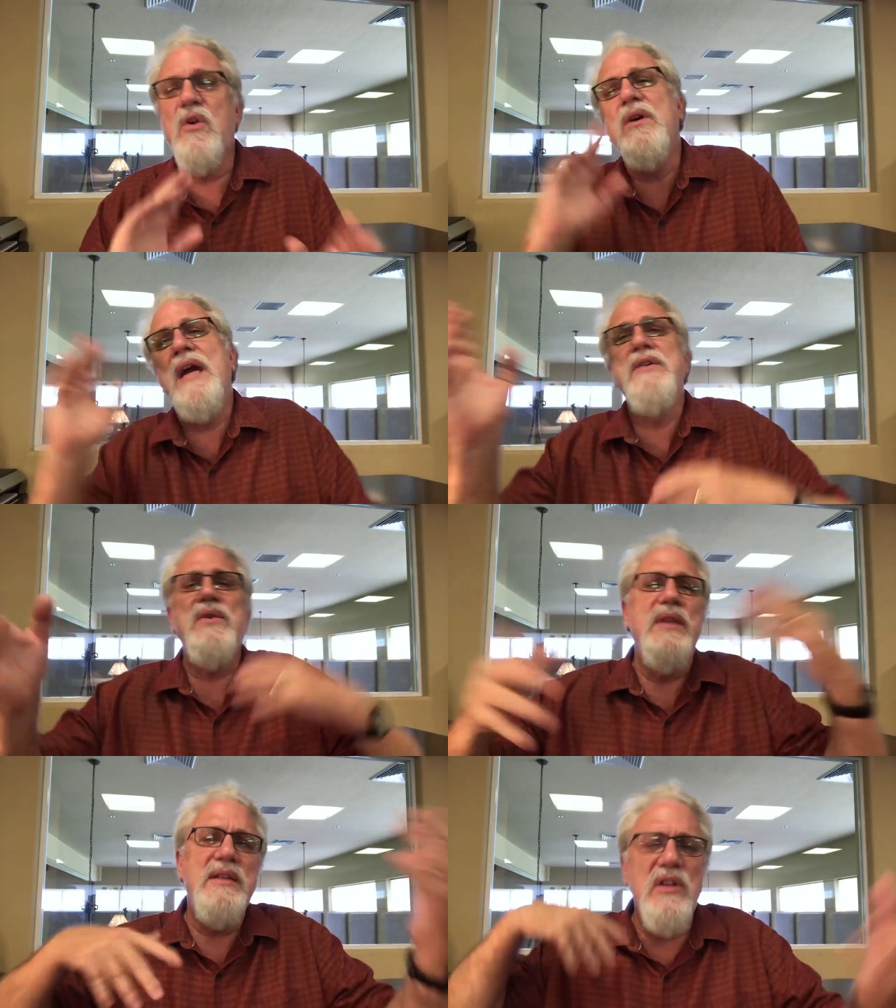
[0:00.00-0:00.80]
Okay,
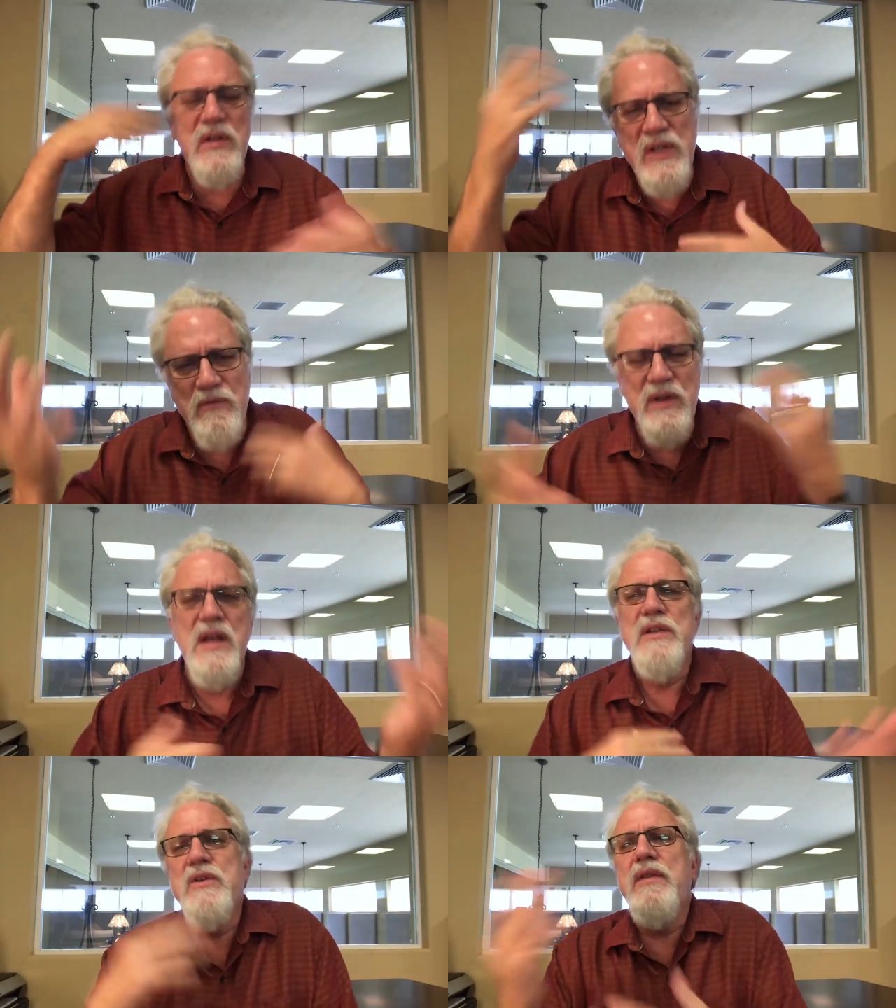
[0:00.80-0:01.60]
so they look different,
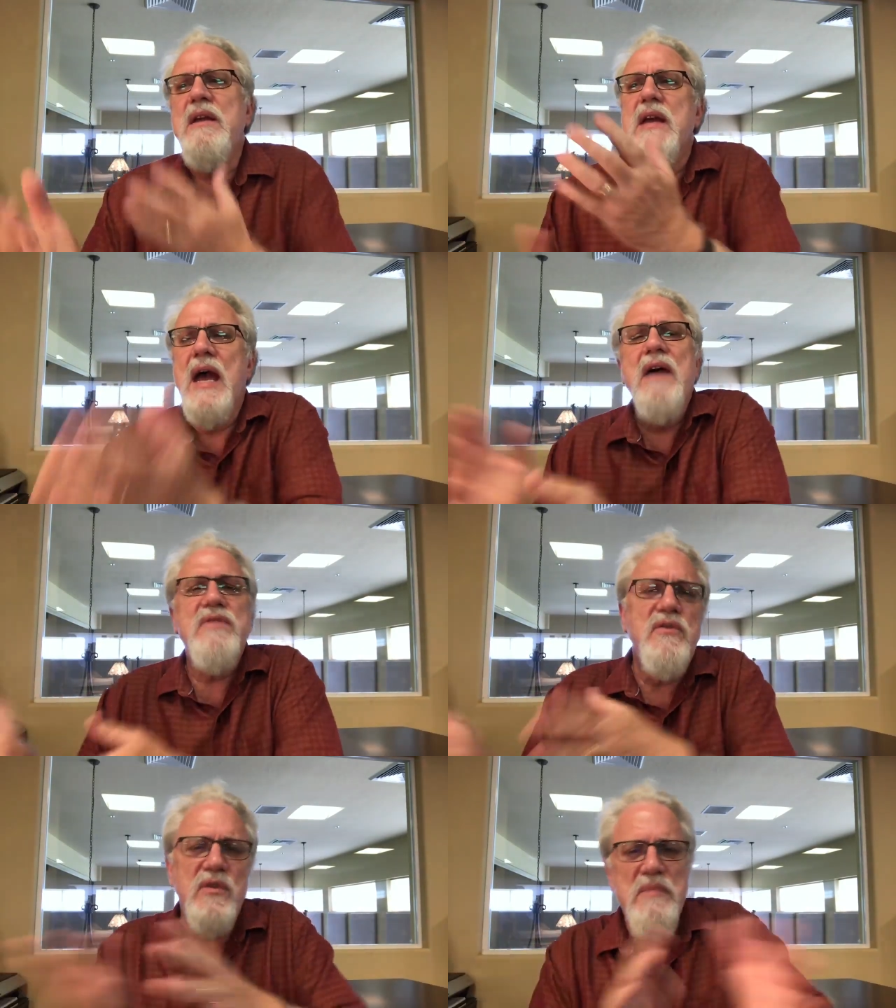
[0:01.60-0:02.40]
so they have
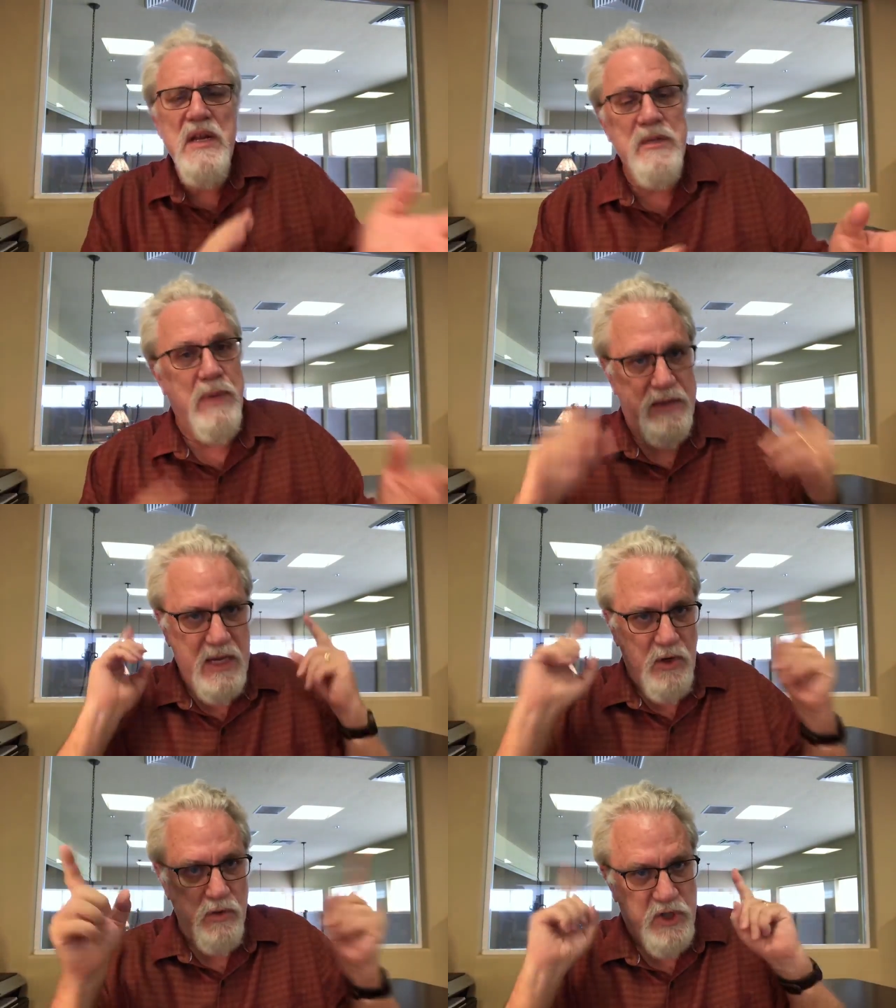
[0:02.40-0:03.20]
different meanings, but
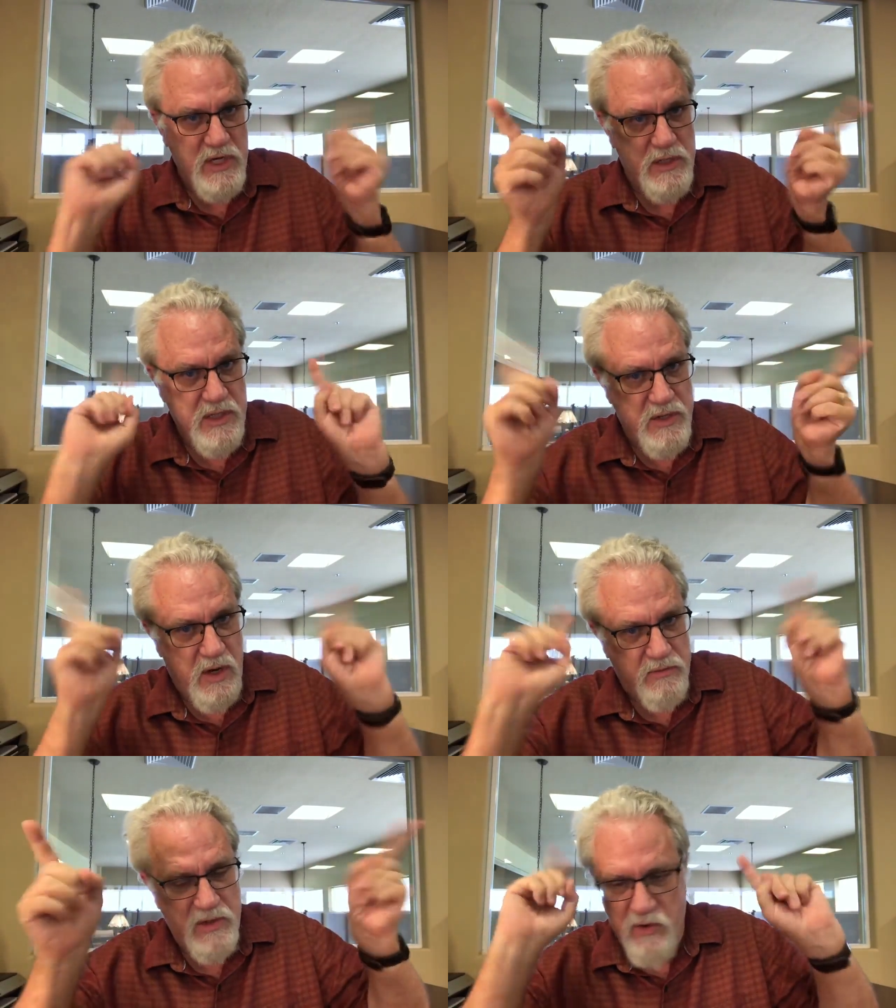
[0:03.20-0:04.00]
they don't change any
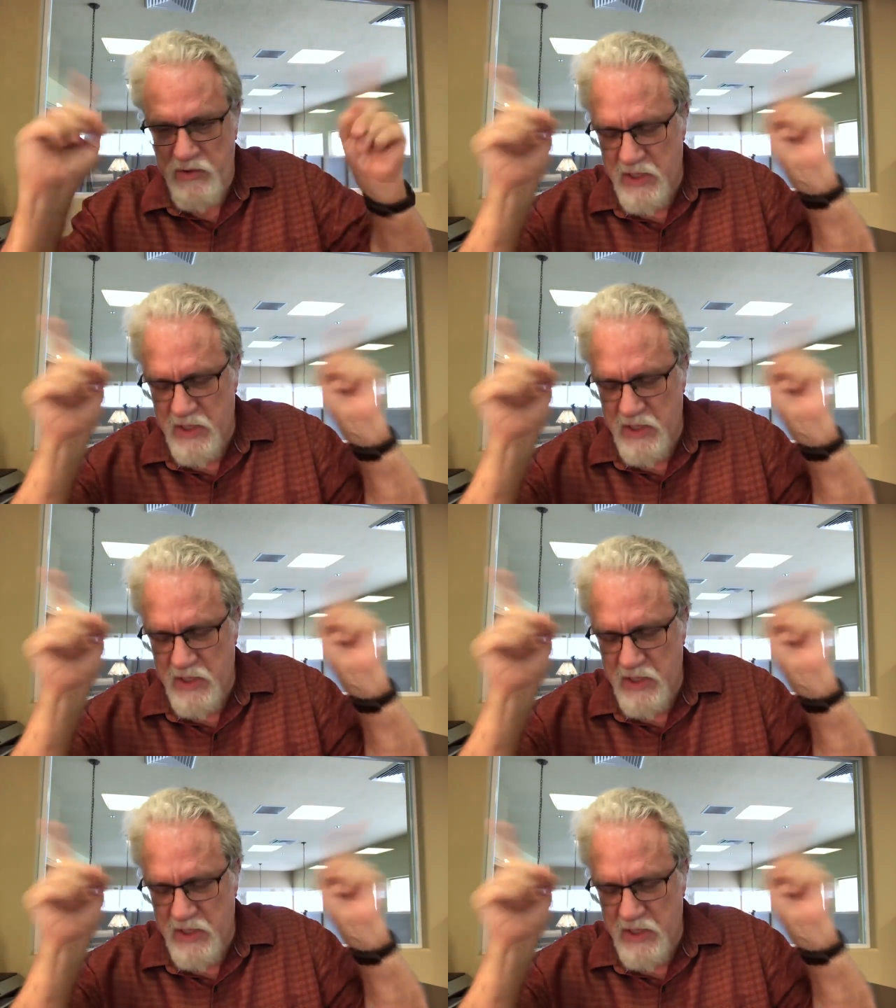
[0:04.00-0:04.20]
doctrine,